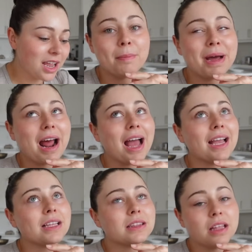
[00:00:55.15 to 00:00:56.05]
But
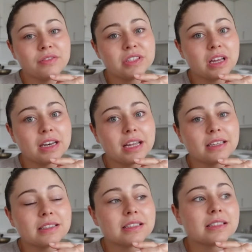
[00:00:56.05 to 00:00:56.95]
I love
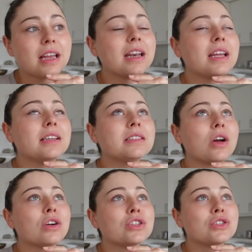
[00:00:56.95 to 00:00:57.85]
Sundays. Sundays
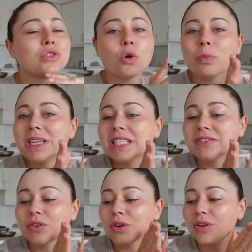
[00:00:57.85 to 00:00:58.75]
are so
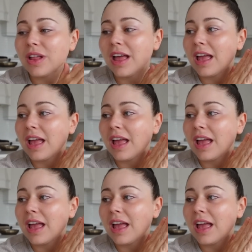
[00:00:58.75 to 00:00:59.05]
peaceful.